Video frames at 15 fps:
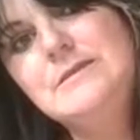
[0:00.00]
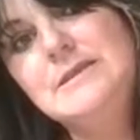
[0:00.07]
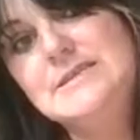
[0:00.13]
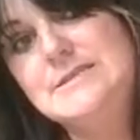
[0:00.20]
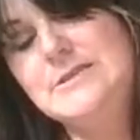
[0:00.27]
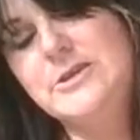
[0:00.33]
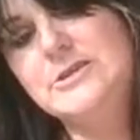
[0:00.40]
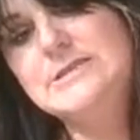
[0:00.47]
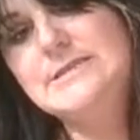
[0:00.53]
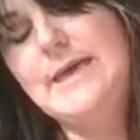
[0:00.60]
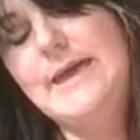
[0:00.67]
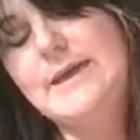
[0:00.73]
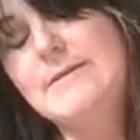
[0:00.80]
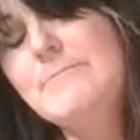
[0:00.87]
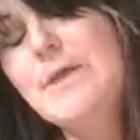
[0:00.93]
This looks
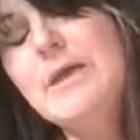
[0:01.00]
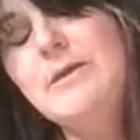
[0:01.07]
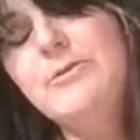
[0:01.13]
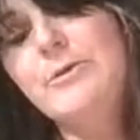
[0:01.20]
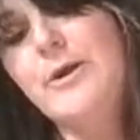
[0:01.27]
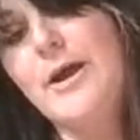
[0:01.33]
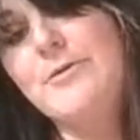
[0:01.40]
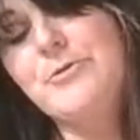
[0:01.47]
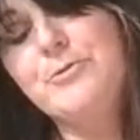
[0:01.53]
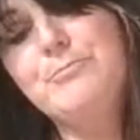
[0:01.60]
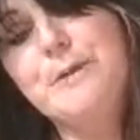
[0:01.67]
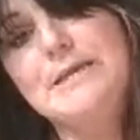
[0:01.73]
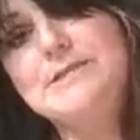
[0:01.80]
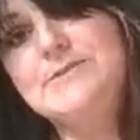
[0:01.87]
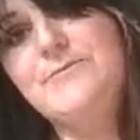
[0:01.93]
like they're either
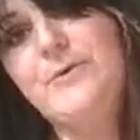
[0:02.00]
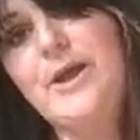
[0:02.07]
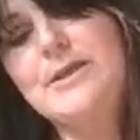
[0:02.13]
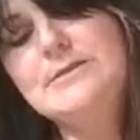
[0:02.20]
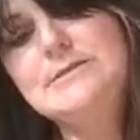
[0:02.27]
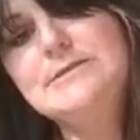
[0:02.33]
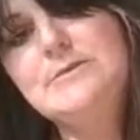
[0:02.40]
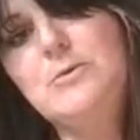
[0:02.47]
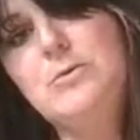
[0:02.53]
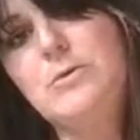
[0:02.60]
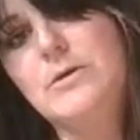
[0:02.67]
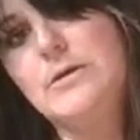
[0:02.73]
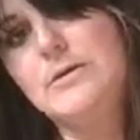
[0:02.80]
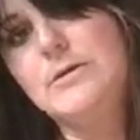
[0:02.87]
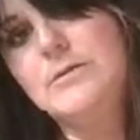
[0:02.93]
best friends
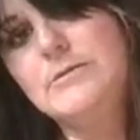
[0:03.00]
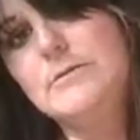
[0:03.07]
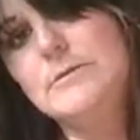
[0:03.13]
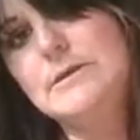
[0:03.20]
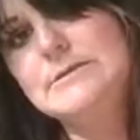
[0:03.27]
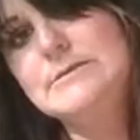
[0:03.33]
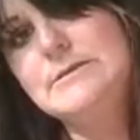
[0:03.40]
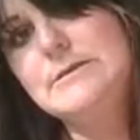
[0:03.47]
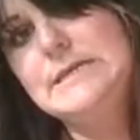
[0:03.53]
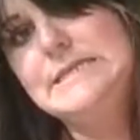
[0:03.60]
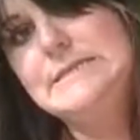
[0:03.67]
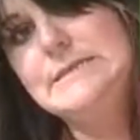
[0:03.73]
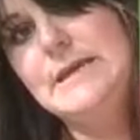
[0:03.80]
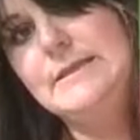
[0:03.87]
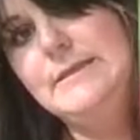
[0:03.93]
or this
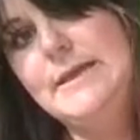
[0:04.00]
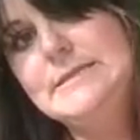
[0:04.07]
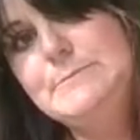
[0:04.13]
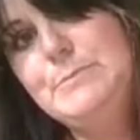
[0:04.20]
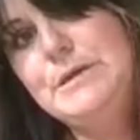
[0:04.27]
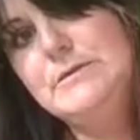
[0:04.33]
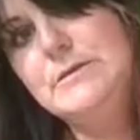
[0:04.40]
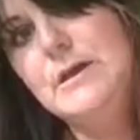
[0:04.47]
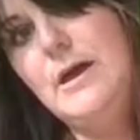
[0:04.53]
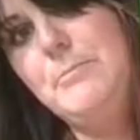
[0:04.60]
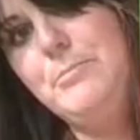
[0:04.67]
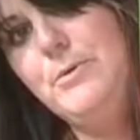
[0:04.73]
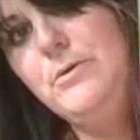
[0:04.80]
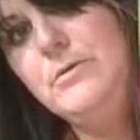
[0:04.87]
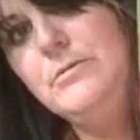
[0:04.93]
is a lesbian
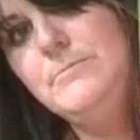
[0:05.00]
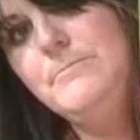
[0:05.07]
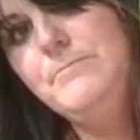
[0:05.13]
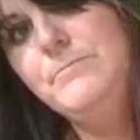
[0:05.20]
couple.